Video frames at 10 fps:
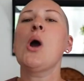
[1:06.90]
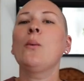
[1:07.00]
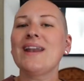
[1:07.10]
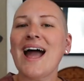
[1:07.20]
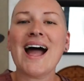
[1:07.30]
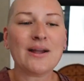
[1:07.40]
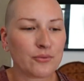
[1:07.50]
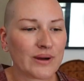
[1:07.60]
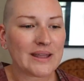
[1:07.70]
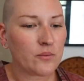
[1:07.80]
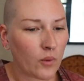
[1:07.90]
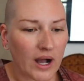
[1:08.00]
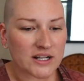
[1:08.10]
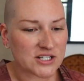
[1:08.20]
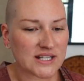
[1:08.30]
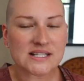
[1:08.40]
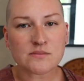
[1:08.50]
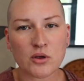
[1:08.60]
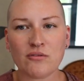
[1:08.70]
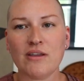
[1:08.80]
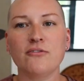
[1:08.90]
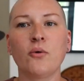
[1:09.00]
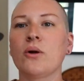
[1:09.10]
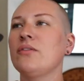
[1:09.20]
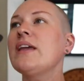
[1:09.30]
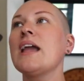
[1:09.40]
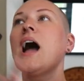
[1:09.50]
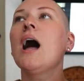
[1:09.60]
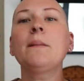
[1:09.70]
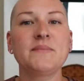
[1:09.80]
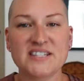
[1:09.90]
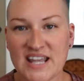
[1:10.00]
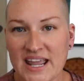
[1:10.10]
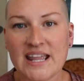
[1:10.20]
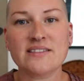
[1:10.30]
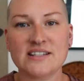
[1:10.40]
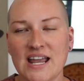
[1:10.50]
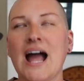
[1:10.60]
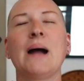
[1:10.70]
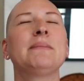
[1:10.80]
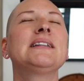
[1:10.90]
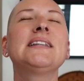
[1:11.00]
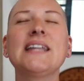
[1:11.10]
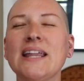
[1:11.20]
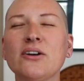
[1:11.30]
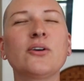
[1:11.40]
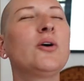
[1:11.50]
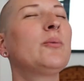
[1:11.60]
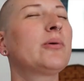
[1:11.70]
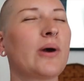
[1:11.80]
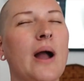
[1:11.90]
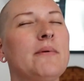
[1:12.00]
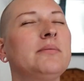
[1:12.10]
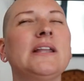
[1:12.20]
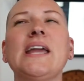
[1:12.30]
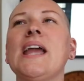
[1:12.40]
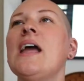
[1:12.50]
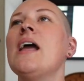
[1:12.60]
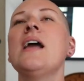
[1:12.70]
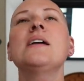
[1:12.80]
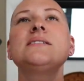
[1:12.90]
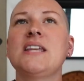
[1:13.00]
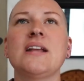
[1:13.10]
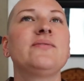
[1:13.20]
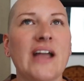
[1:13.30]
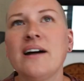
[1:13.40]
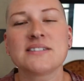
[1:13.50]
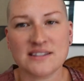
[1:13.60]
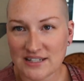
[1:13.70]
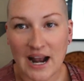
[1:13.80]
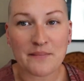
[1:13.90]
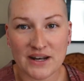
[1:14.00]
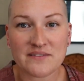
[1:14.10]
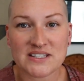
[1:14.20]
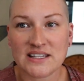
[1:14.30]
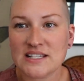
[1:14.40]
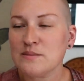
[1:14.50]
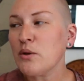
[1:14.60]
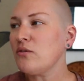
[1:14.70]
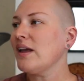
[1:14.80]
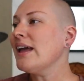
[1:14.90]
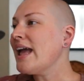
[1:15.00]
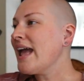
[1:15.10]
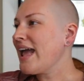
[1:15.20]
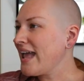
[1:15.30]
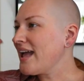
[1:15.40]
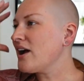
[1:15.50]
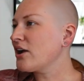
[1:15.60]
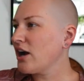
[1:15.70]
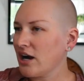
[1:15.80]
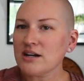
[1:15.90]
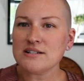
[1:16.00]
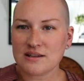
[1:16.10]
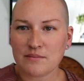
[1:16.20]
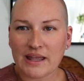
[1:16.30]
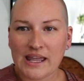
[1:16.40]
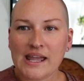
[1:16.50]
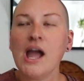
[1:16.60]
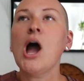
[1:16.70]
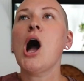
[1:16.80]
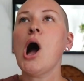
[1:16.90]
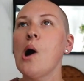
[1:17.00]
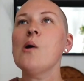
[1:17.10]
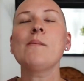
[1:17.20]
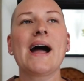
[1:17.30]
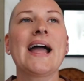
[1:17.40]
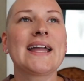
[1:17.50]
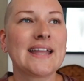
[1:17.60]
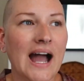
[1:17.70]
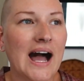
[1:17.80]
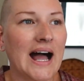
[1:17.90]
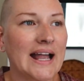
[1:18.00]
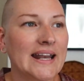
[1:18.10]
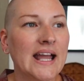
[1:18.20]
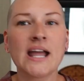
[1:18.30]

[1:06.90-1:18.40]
when I rewatched this movie for the upteenth time, literal probably 10,000th time that I've seen this movie, it occurred to me, oh my God,